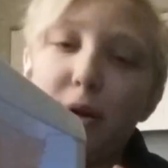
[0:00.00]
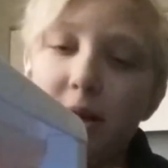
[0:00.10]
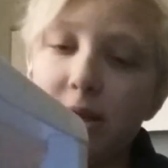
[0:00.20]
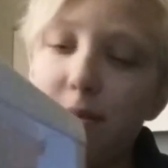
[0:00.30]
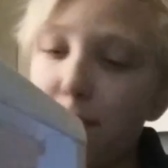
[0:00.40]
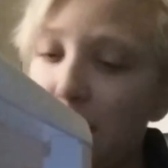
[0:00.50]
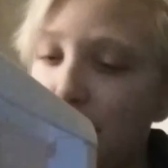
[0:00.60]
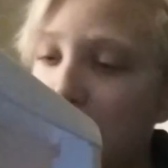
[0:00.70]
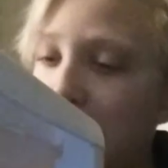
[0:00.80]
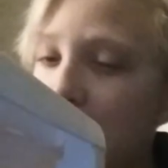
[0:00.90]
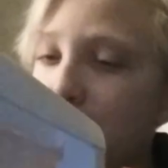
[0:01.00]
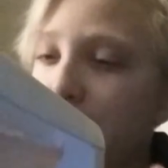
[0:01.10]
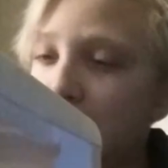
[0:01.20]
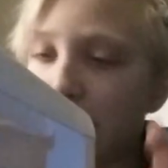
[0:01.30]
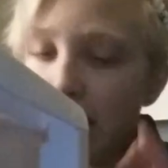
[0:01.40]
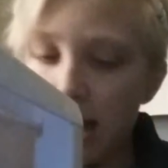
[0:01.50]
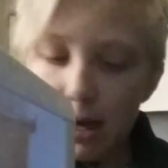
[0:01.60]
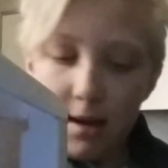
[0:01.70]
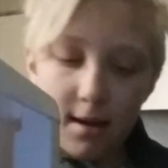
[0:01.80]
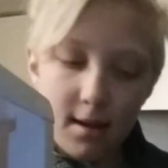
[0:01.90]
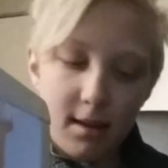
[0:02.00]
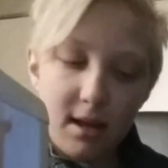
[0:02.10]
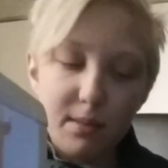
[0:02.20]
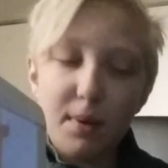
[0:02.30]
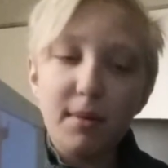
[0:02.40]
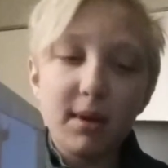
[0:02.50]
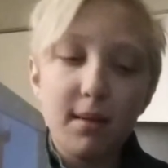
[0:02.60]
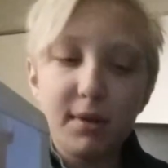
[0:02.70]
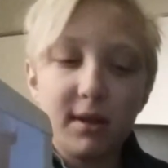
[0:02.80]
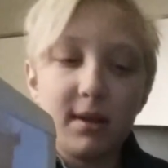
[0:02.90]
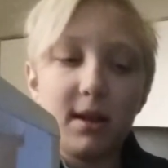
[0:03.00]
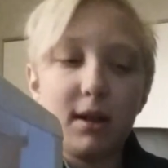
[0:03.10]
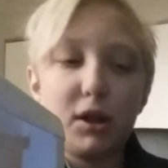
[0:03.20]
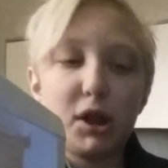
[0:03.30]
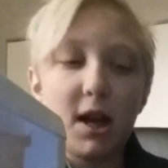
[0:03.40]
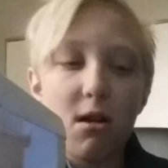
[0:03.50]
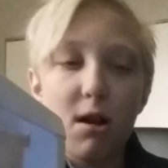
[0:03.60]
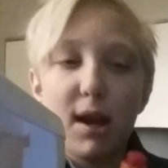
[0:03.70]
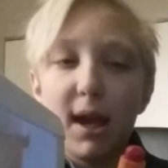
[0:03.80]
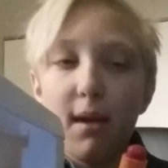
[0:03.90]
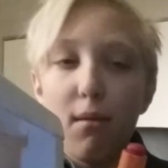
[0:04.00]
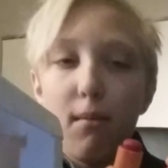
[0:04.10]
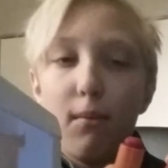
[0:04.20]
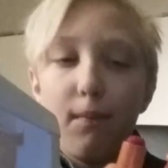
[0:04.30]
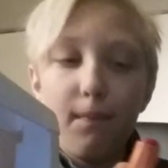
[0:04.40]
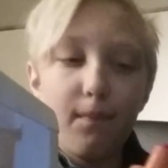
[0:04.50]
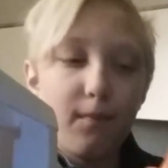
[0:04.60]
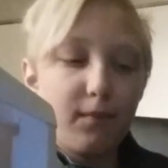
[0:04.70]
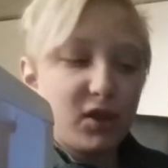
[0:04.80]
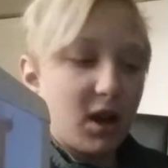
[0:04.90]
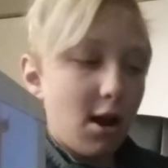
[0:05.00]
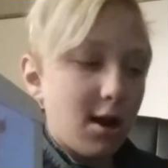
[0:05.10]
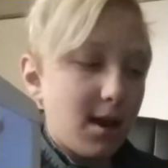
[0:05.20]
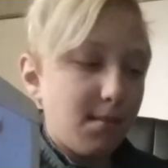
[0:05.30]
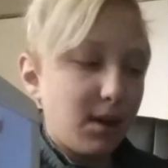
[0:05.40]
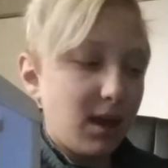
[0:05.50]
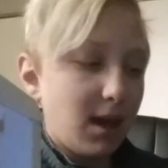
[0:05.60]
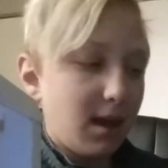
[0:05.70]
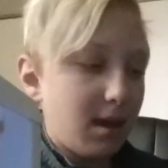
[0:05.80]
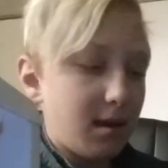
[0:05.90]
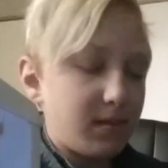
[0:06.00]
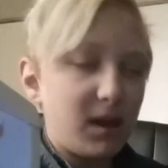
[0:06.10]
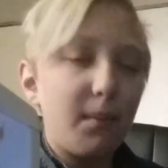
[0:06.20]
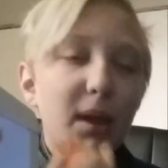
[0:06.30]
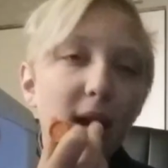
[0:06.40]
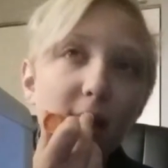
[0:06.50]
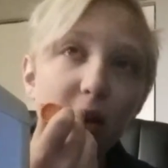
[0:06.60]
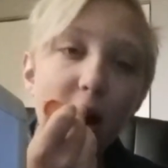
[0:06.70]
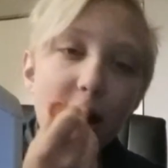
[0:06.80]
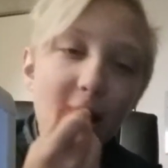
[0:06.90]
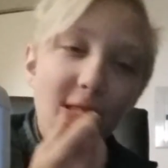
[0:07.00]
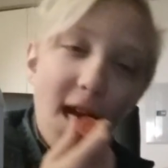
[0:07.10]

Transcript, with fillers: on some baby lips. This baby lips is the cherry Cherry Me something. I